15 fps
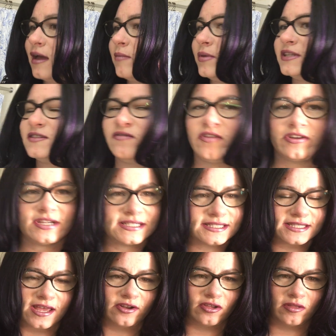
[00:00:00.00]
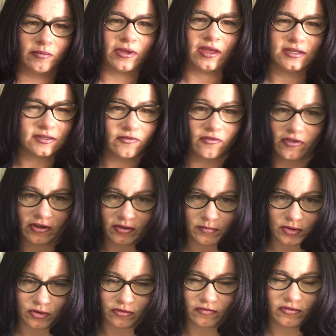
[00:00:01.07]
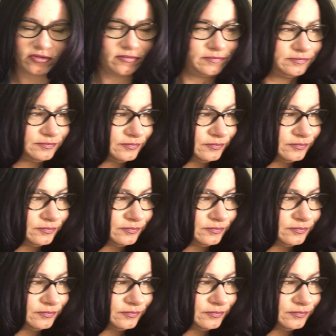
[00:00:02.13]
It's very subtle but very beautiful,